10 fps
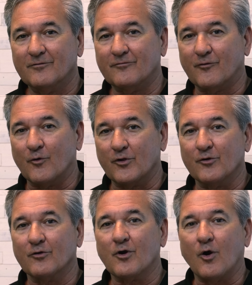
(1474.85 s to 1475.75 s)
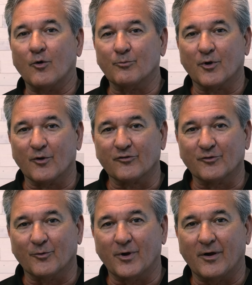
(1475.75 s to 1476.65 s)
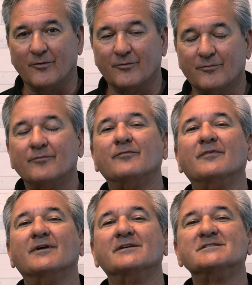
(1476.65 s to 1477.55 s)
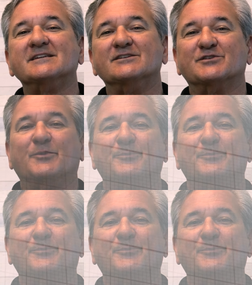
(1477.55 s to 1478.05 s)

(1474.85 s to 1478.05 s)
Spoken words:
for your own personal wealth. See you soon.